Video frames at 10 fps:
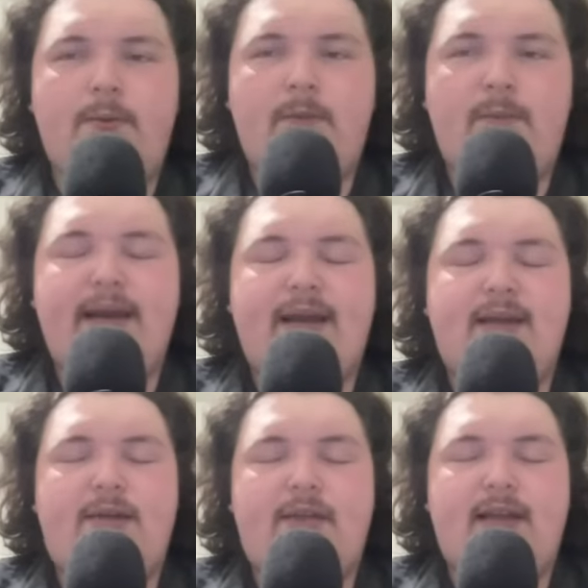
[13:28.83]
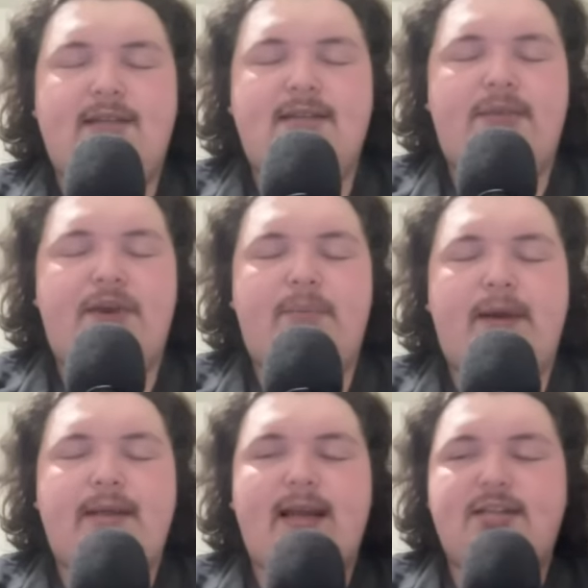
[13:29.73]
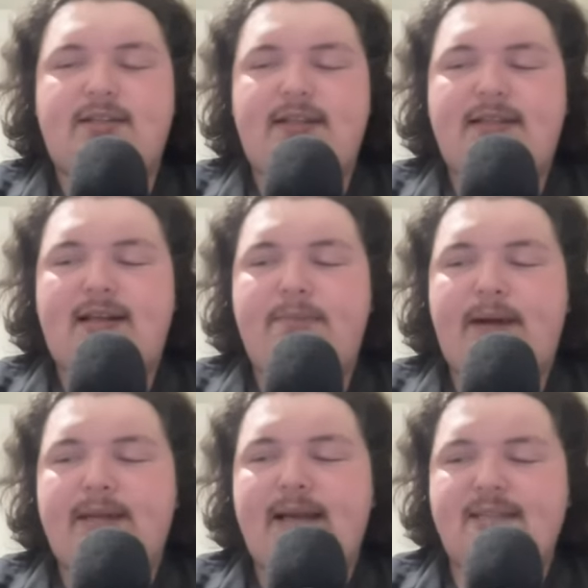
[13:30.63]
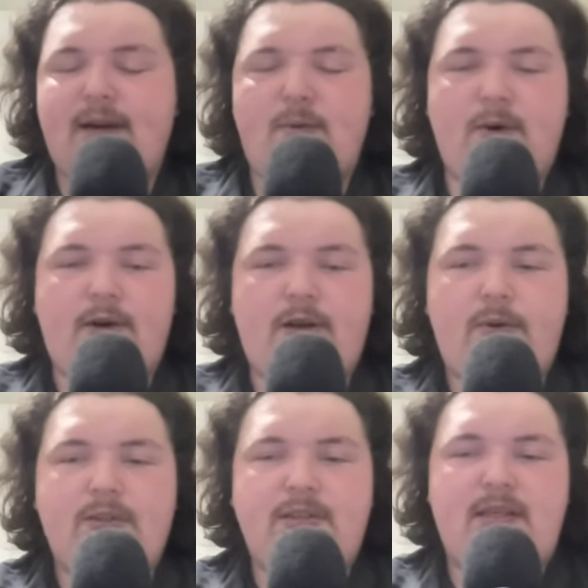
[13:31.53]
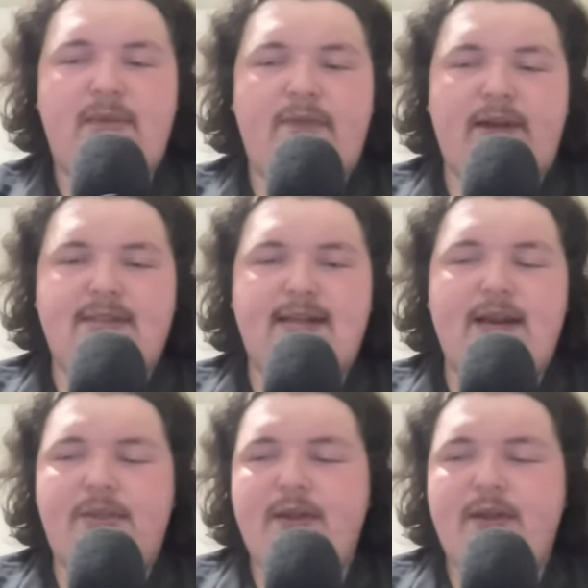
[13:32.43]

We're back on the Locked On Thunder podcast and the Locked On Podcast Network, your team every day.